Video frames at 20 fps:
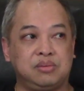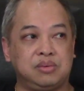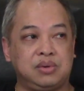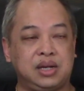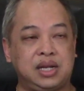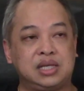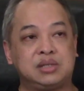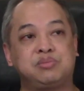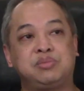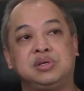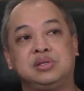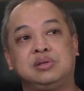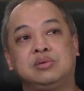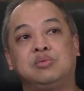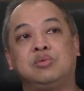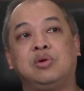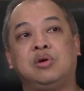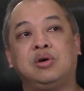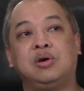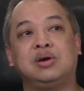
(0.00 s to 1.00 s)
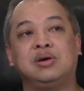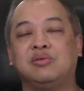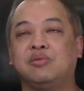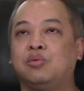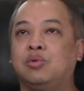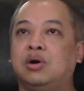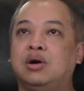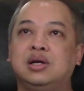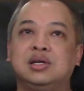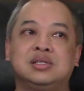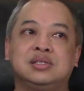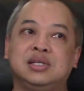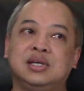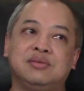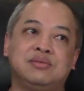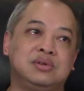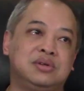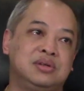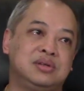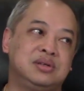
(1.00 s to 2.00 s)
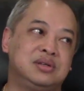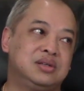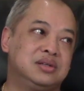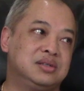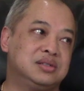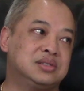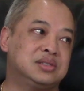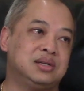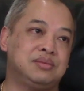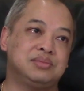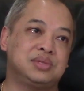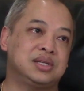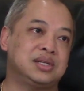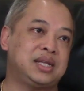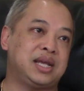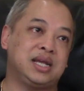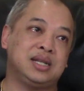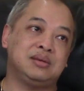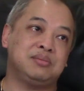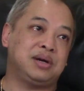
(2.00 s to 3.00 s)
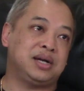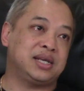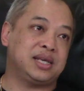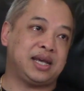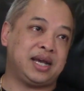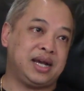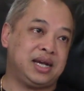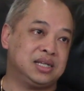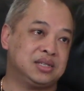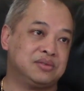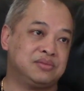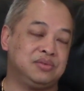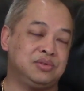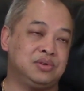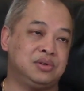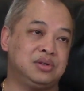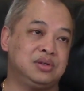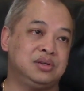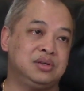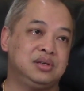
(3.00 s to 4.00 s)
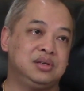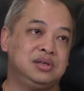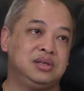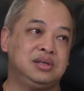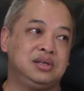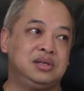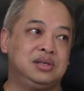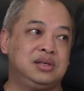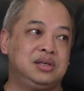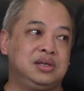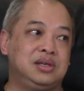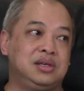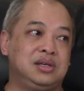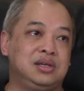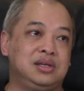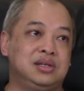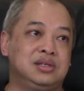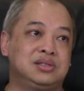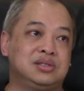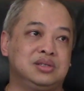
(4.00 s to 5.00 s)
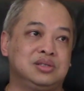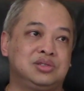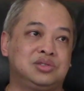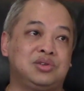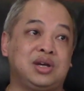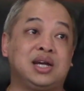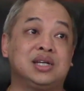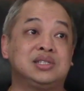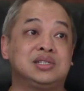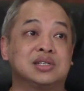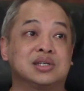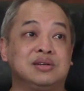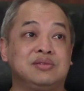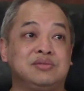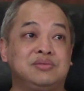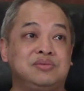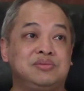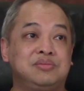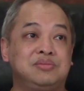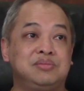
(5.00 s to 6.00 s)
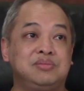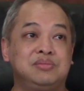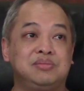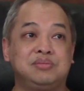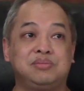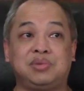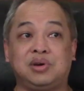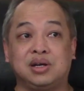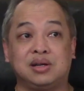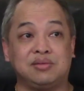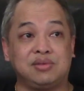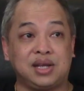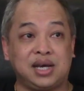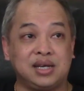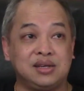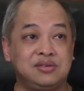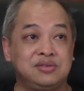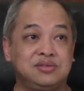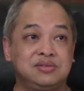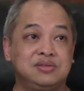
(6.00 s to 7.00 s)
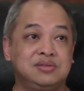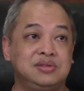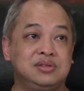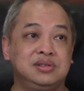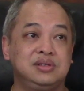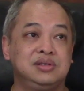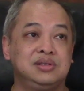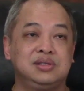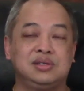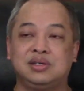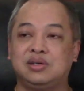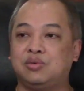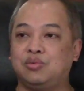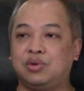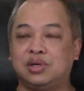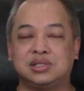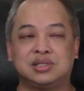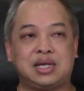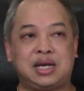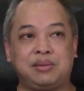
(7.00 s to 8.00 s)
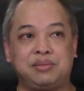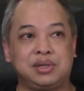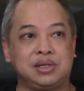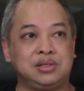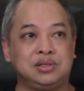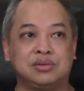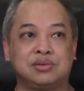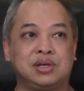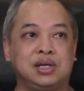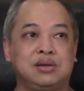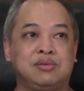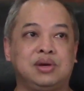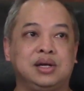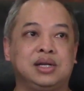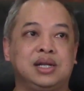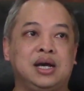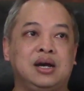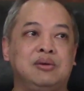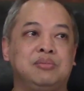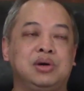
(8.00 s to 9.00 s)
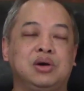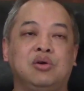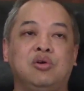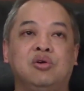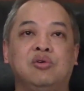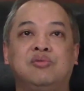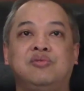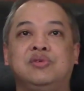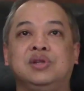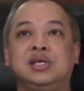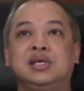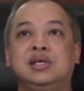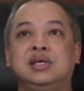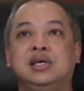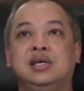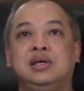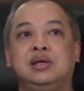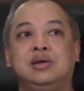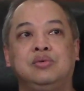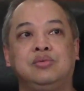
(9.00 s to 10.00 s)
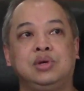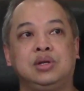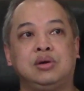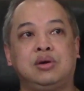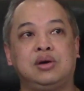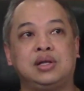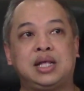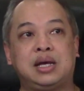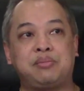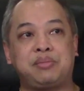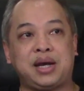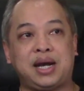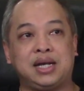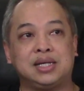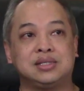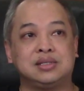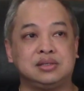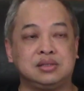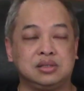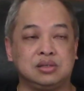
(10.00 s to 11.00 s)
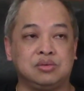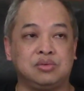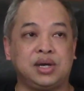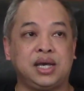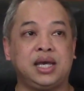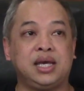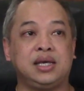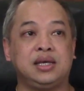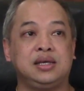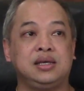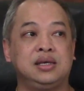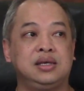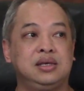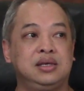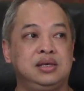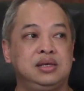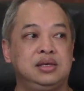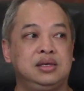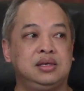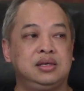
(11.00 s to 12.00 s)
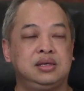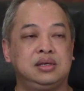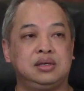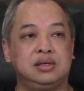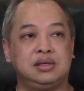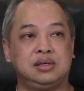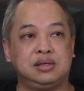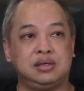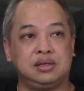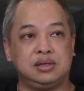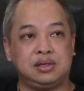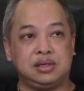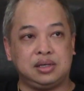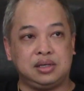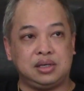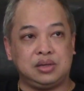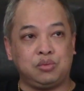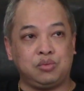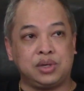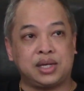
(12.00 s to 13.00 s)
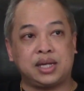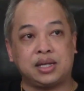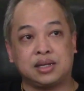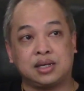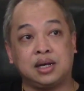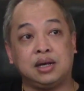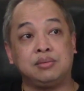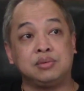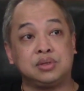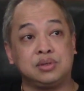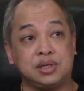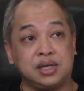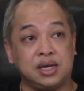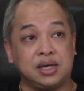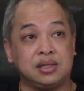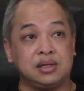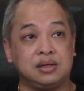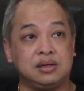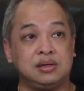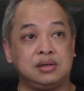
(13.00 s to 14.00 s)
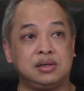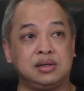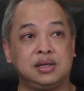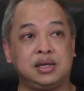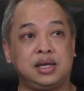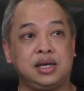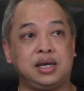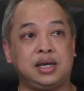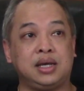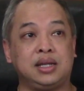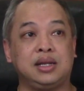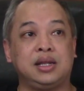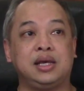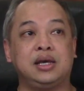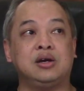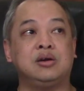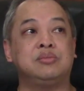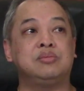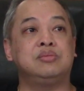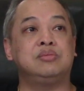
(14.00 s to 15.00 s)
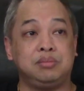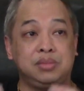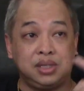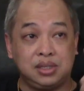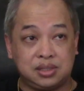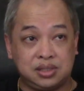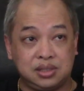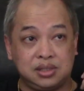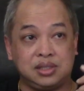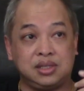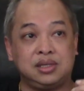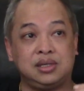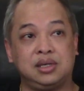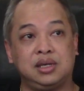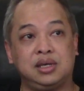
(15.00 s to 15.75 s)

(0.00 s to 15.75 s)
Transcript: Let's put the war is never something anybody asks for. It's a tragic part of life, what's happening in Ukraine right now, but hopefully when all that passes away, we can come together and help mentally.